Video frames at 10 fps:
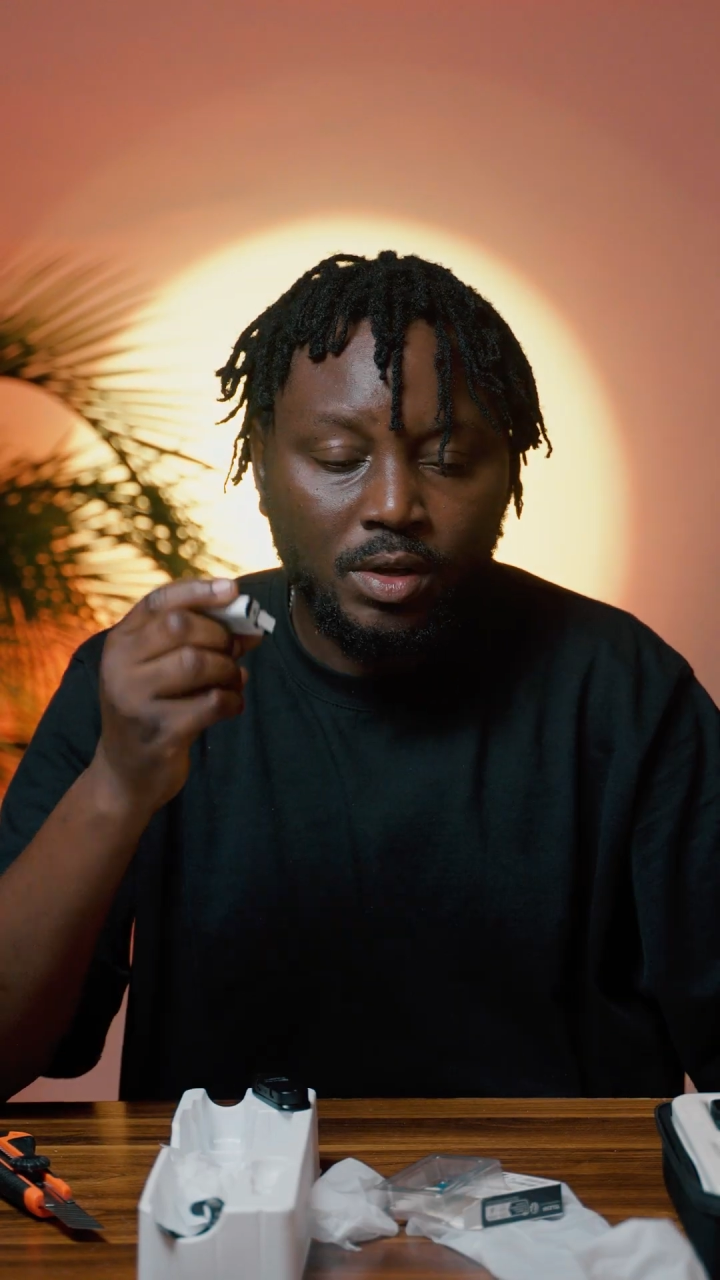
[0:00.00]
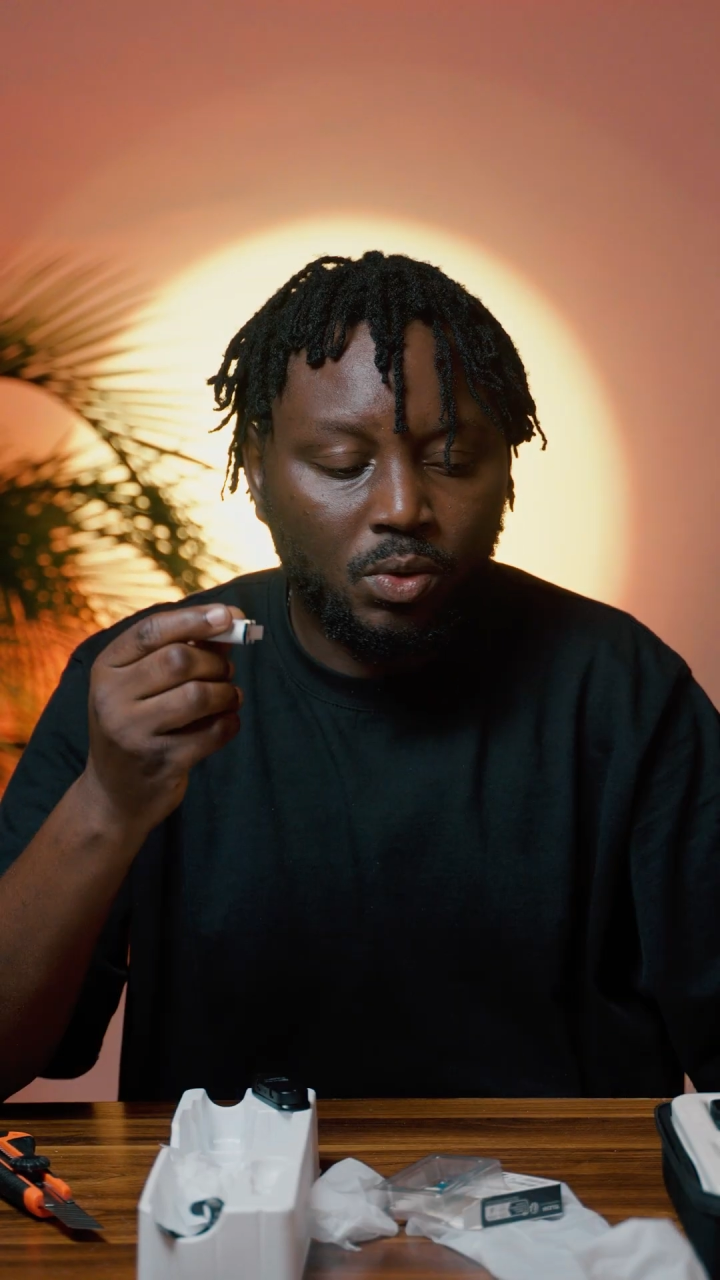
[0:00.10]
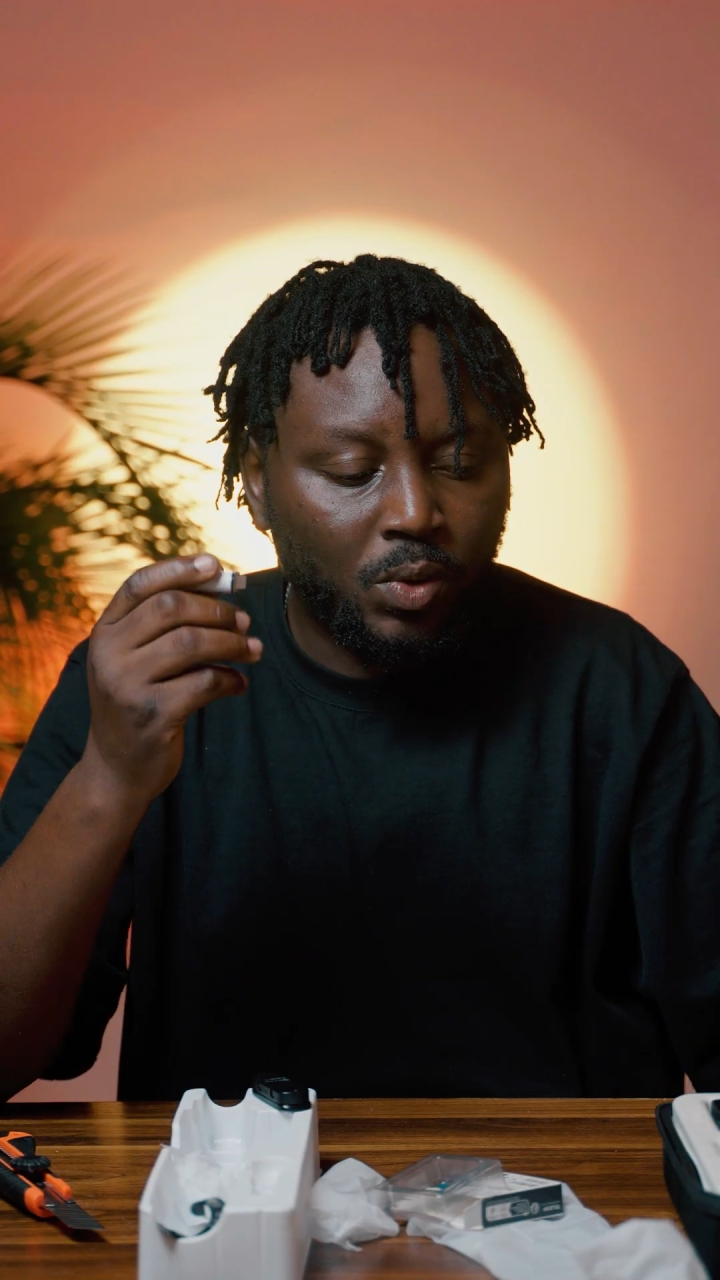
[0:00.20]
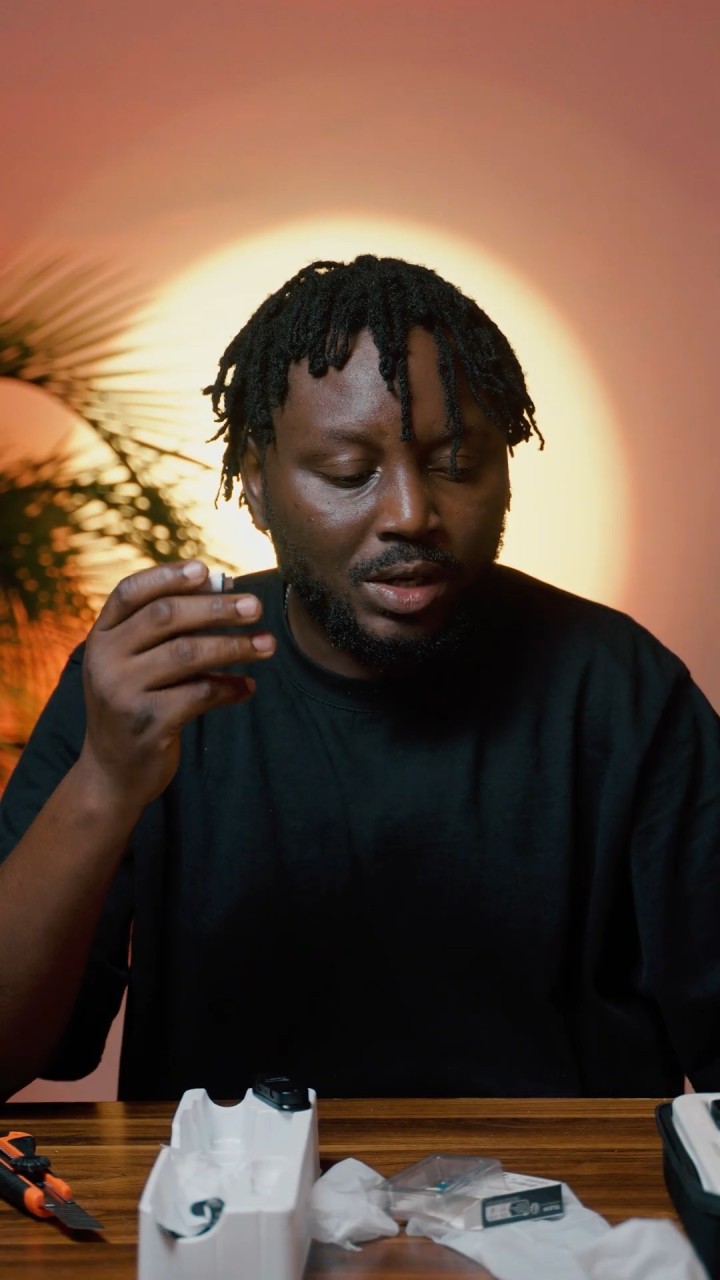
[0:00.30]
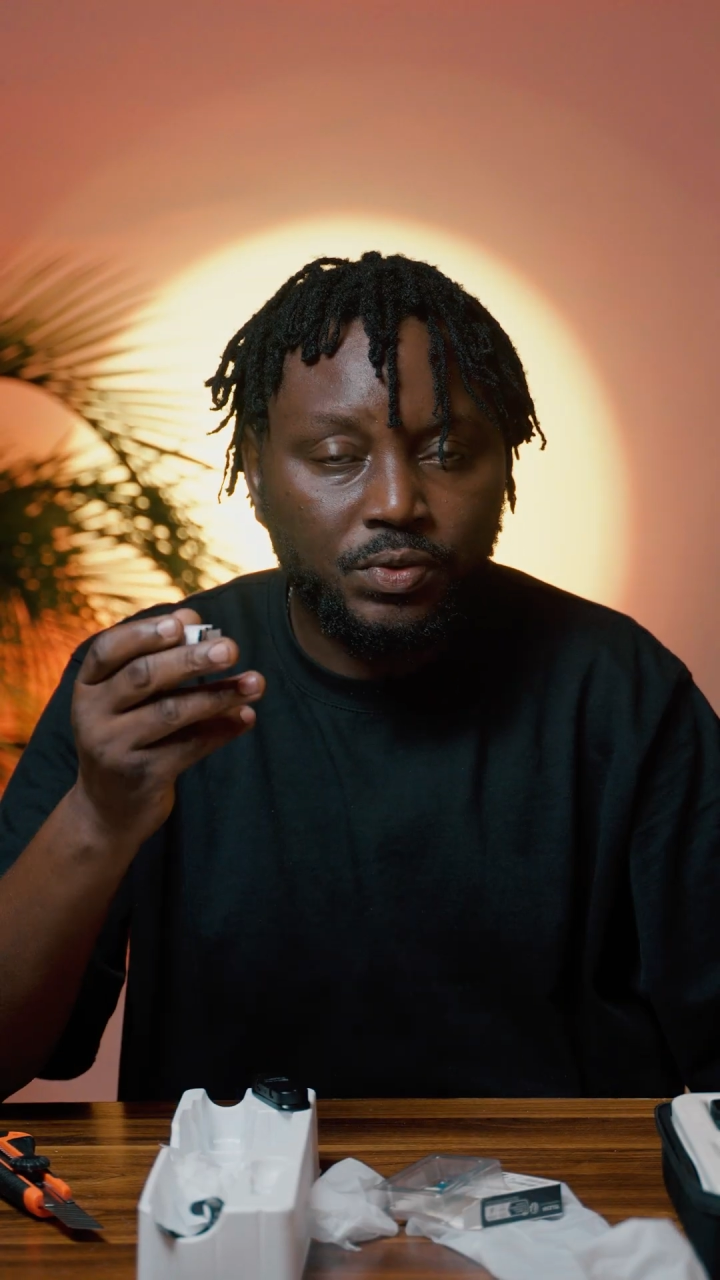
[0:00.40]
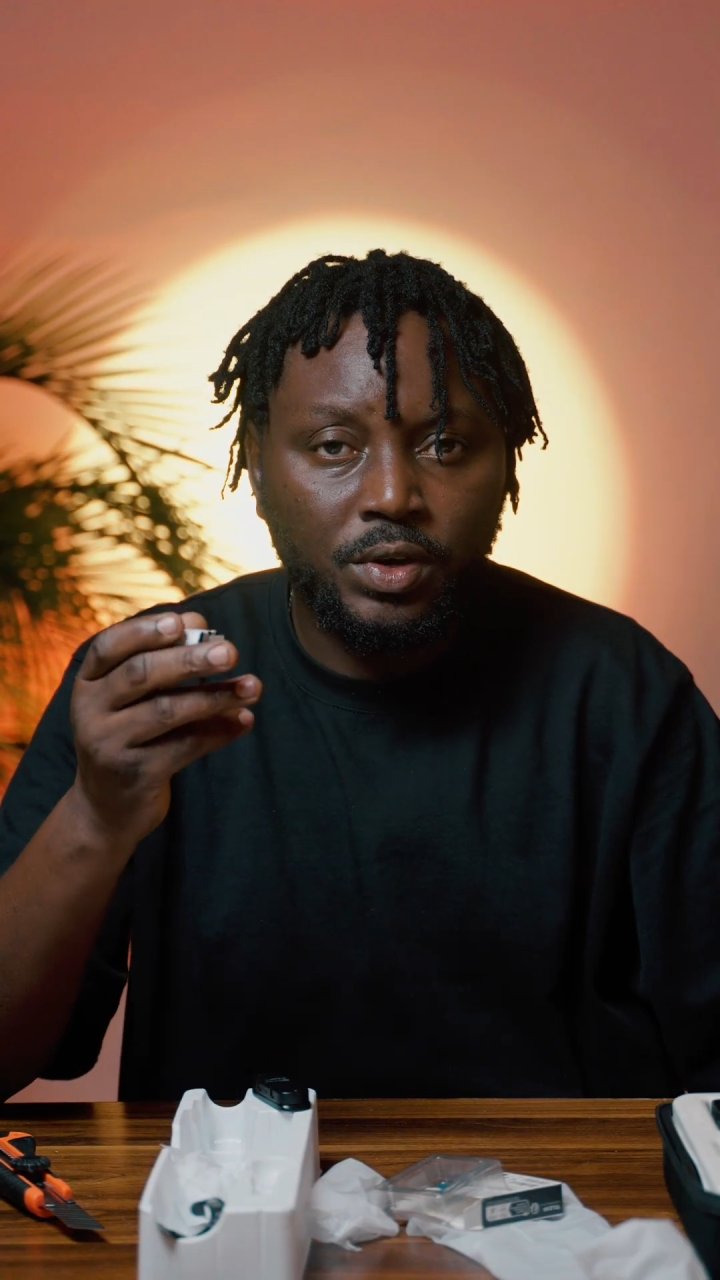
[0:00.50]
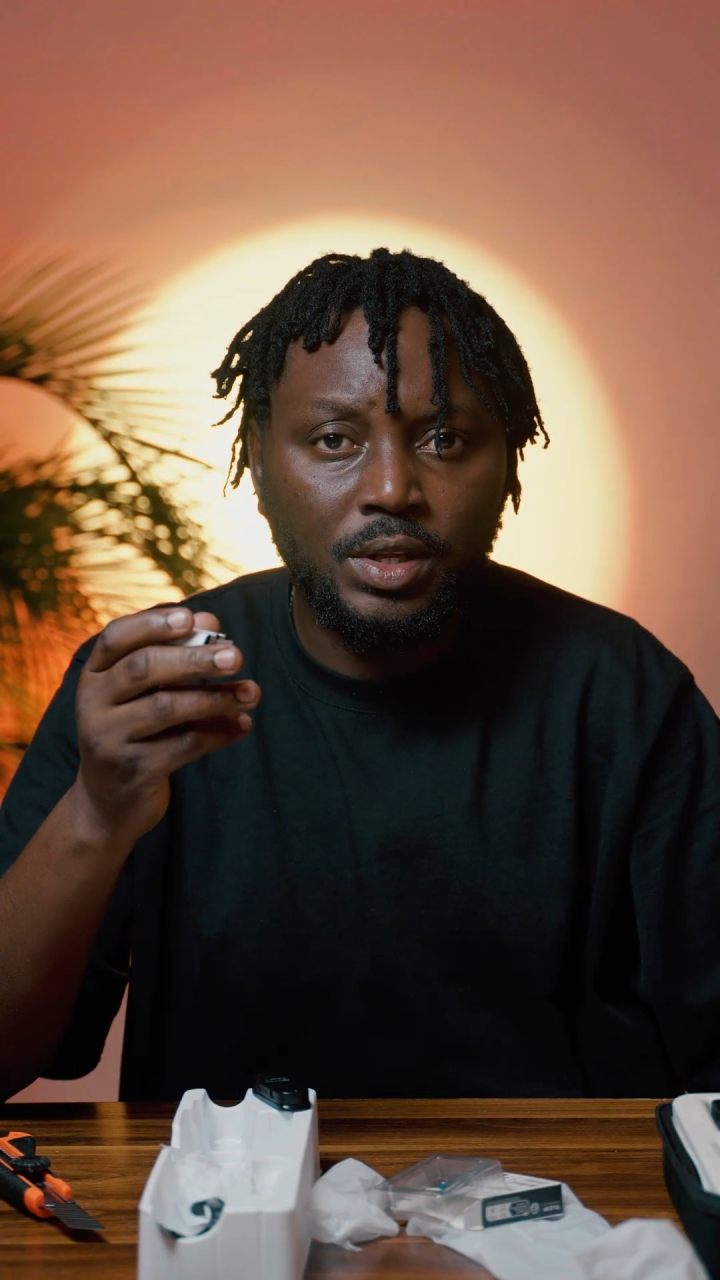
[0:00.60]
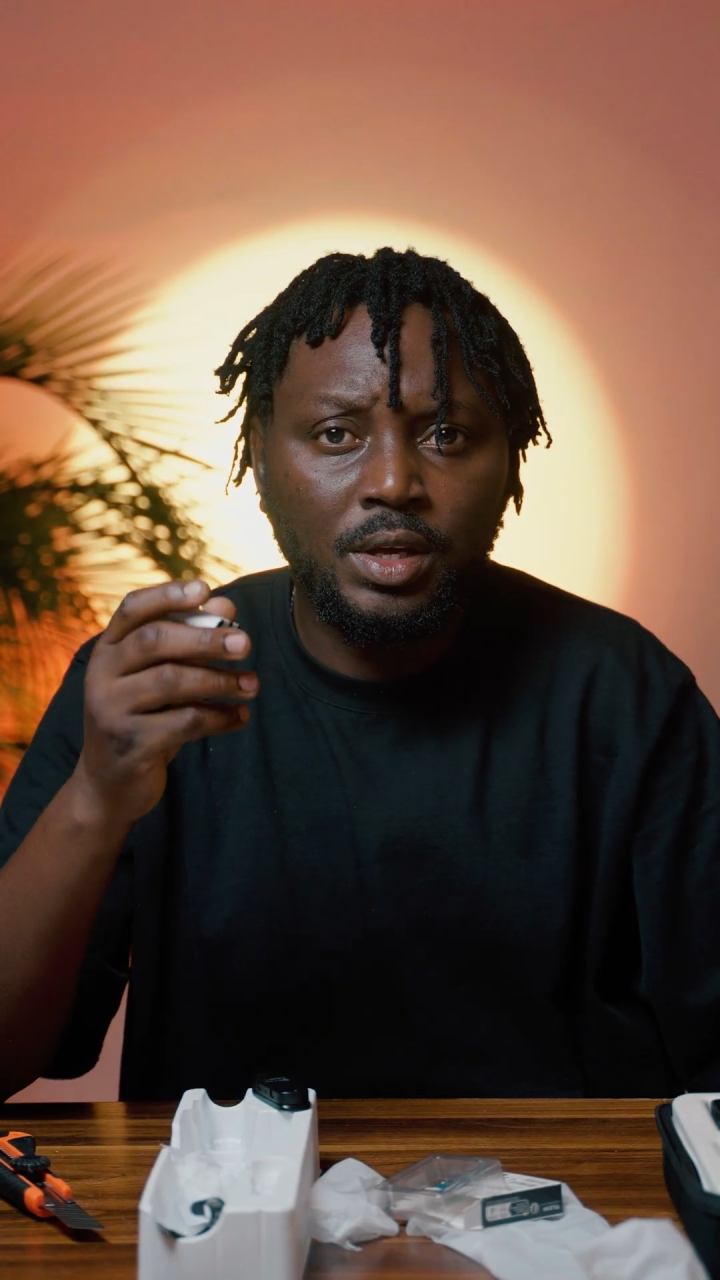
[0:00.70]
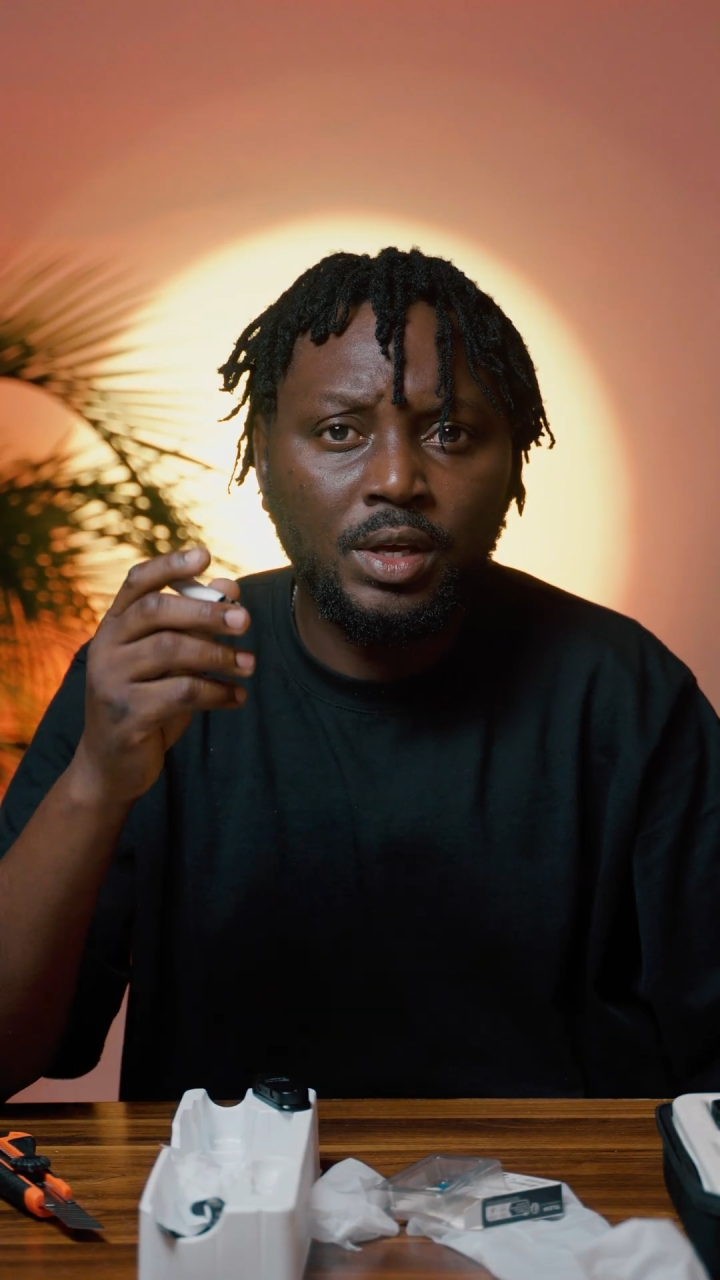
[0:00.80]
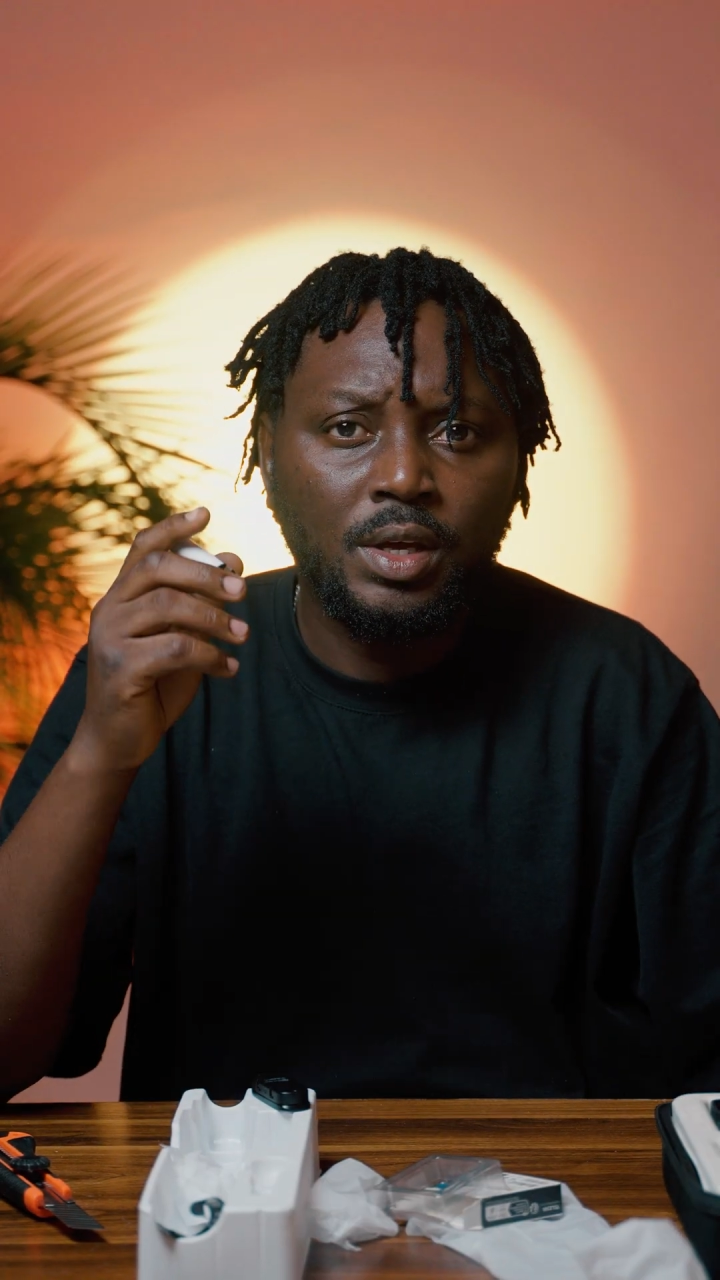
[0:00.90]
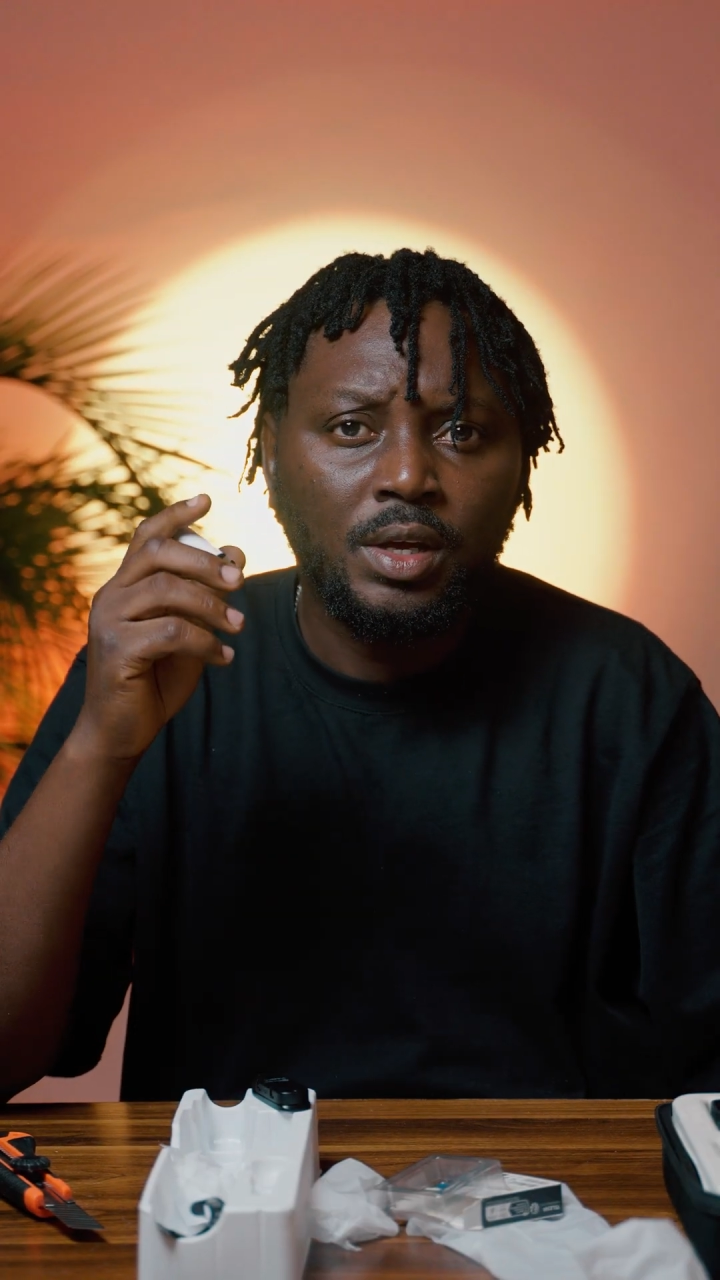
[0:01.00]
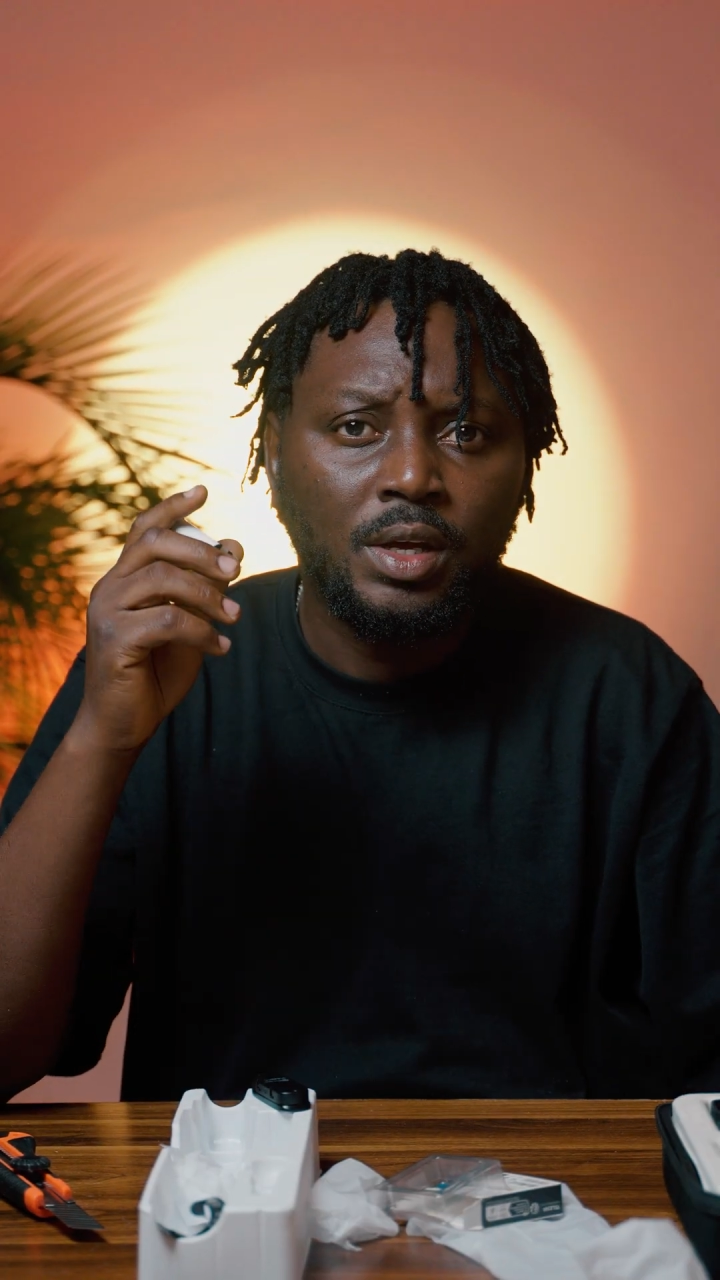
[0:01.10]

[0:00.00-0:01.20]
It works for the